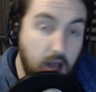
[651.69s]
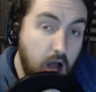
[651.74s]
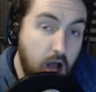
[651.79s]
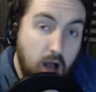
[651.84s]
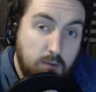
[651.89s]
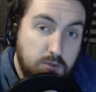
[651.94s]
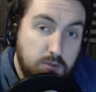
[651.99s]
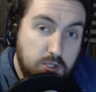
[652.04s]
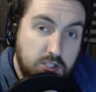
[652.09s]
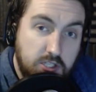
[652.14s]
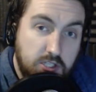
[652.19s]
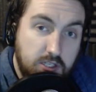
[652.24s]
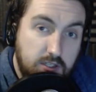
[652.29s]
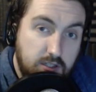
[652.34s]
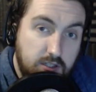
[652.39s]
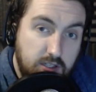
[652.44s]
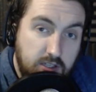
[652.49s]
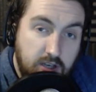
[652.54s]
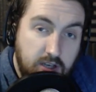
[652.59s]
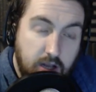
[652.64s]
I'm just a
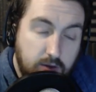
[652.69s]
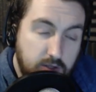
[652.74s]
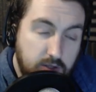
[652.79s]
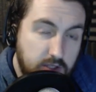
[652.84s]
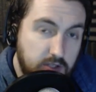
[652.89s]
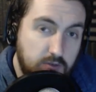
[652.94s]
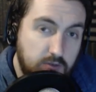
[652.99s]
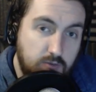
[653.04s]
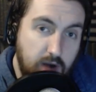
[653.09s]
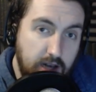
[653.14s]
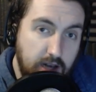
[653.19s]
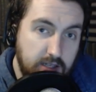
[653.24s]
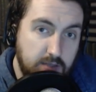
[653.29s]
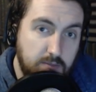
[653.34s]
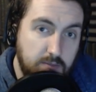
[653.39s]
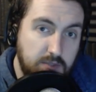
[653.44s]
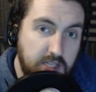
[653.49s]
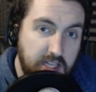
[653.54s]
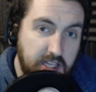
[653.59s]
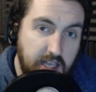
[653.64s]
you know just a
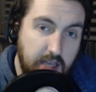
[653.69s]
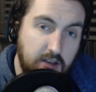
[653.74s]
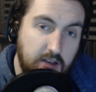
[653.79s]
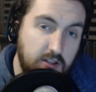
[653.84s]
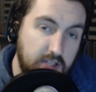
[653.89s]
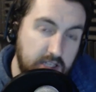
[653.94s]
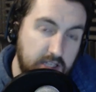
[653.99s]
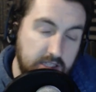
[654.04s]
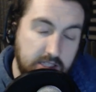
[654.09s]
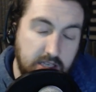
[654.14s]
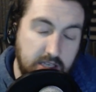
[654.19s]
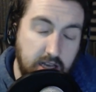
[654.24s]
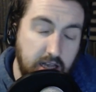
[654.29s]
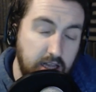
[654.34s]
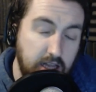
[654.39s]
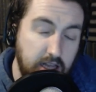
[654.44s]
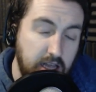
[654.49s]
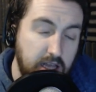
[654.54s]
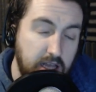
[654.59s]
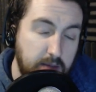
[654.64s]
random dickhead on the
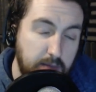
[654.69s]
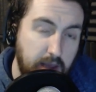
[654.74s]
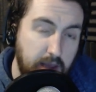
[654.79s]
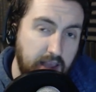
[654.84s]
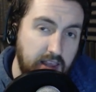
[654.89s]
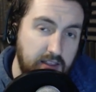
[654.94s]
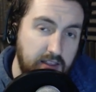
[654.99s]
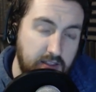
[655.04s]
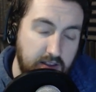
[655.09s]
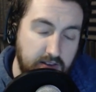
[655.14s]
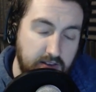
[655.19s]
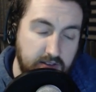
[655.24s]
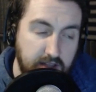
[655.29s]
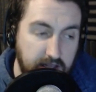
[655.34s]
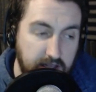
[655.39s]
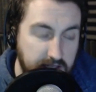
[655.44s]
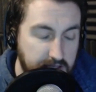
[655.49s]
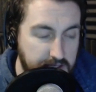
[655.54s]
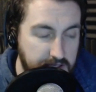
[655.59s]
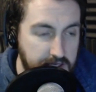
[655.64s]
internet making these
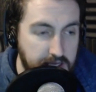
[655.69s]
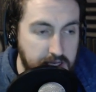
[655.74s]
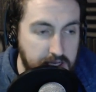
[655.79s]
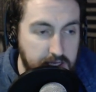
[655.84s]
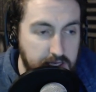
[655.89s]
things.